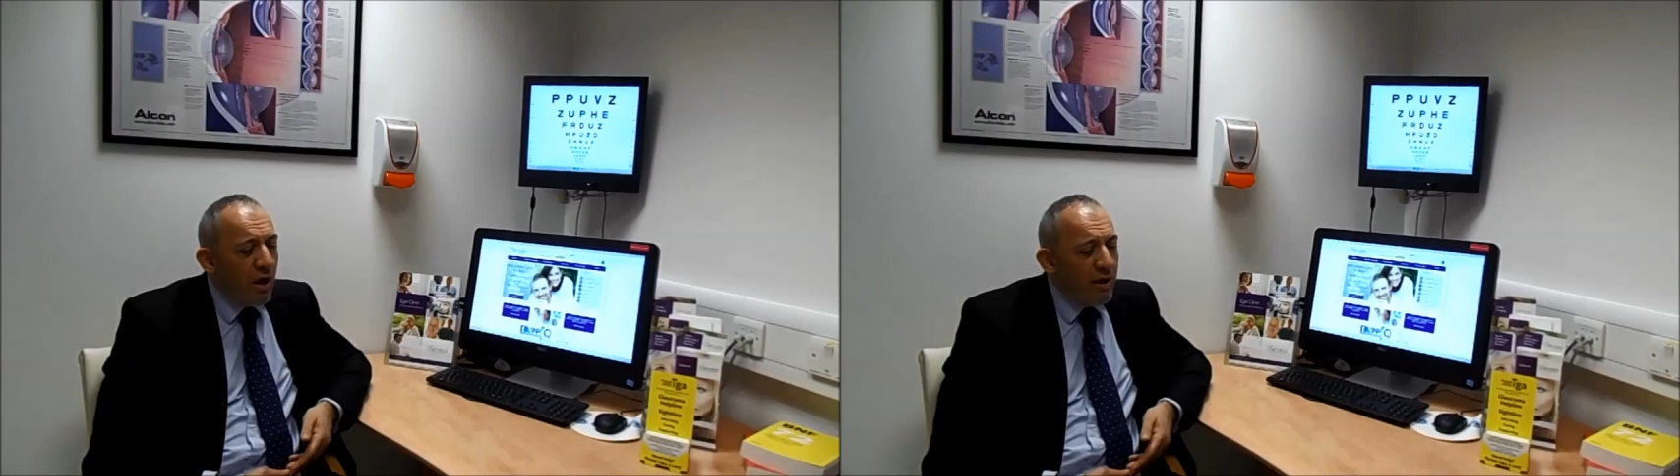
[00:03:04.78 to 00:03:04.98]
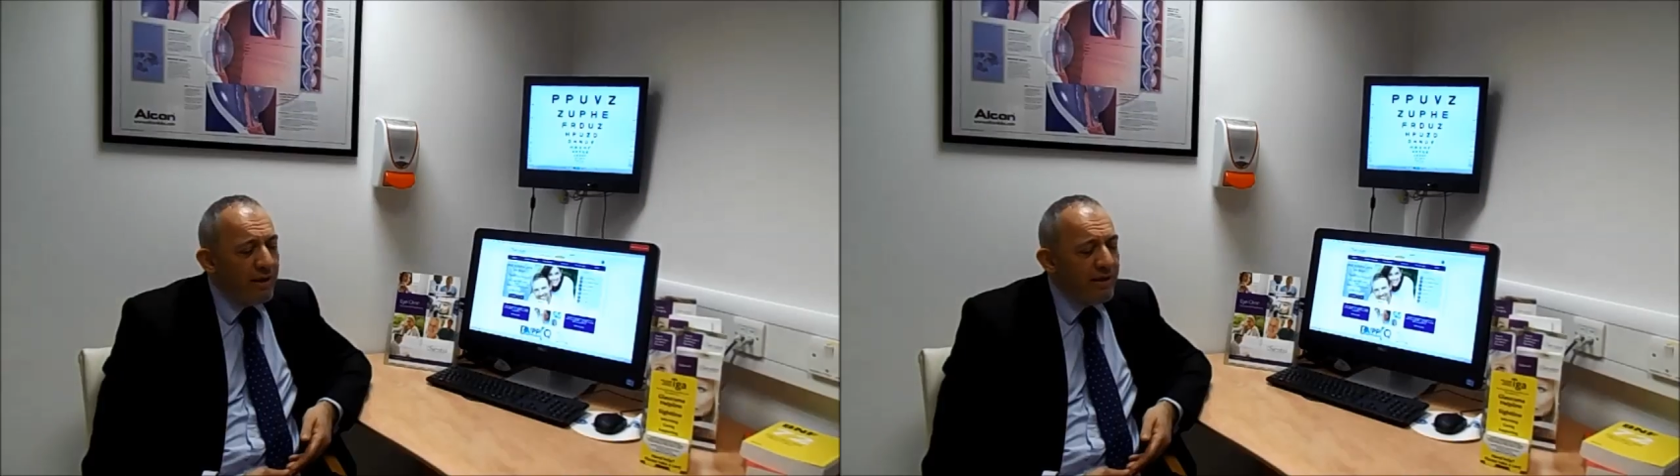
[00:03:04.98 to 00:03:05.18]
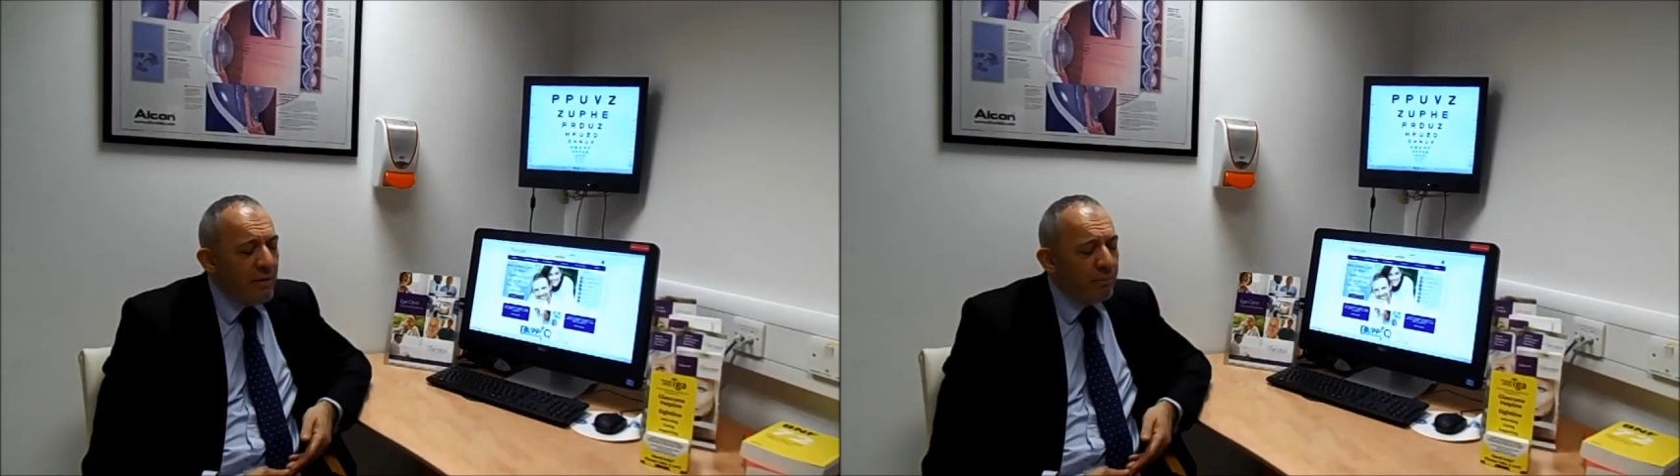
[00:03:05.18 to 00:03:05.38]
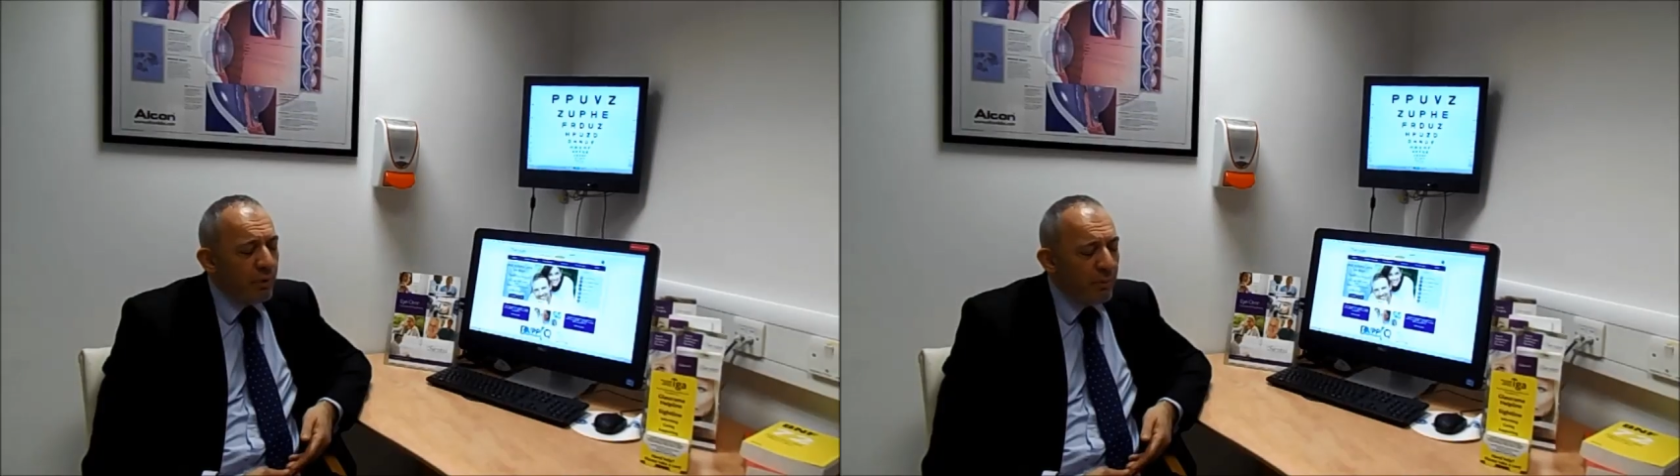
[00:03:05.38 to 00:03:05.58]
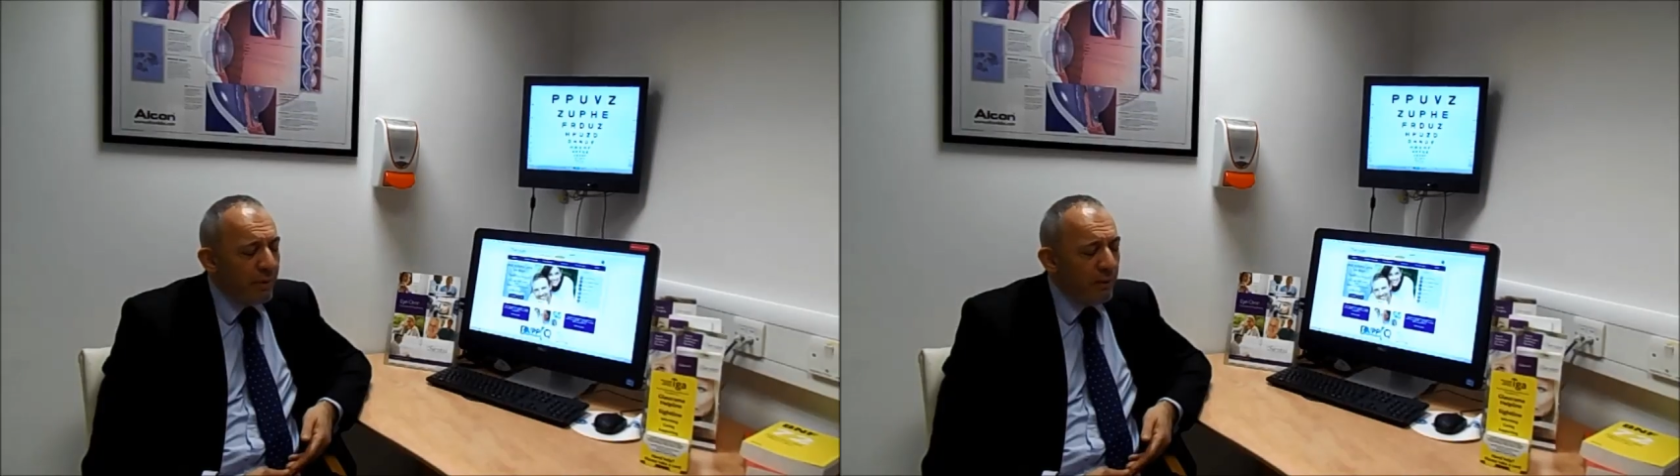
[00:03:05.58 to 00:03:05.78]
It
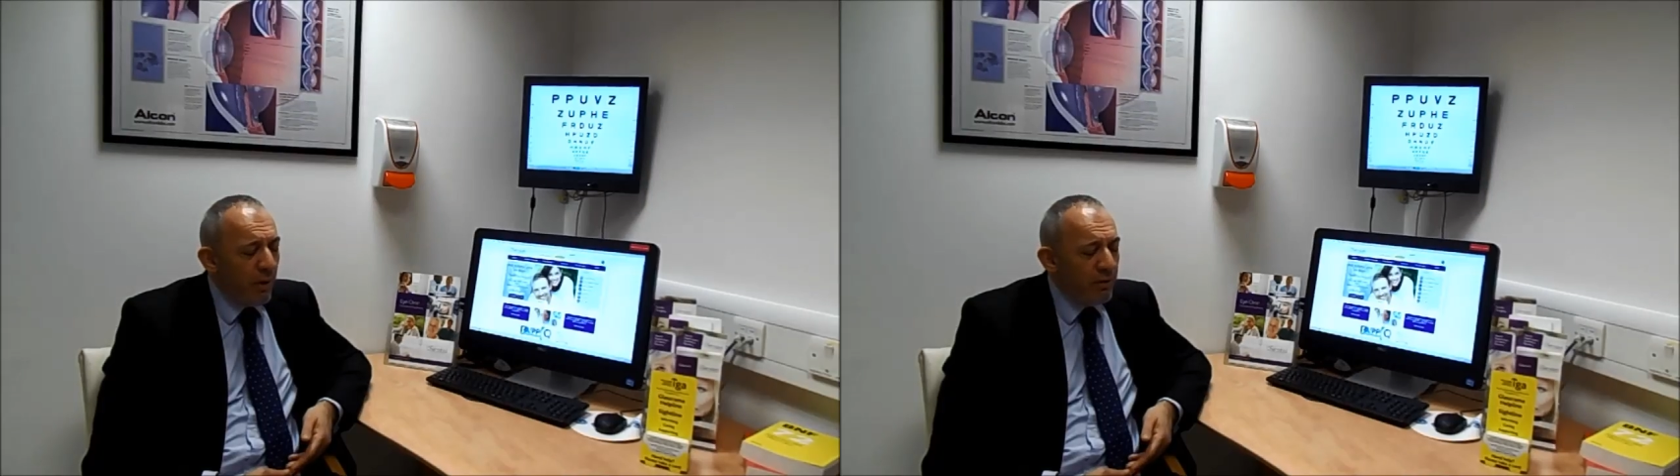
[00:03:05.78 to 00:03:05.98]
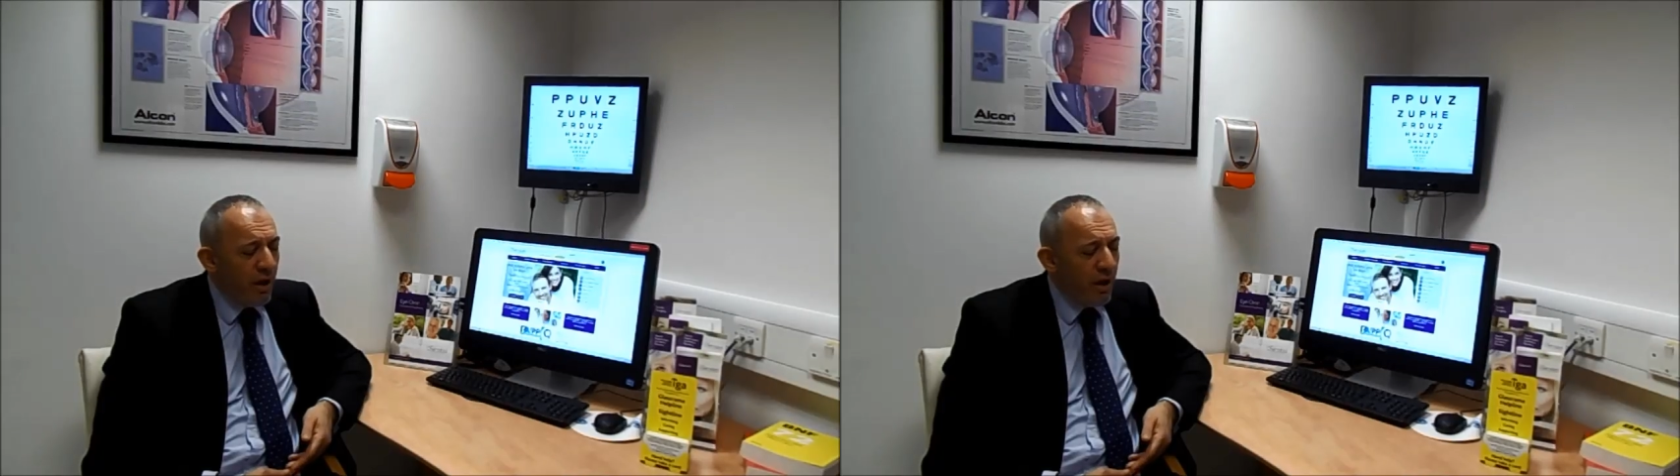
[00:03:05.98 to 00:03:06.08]
probably won't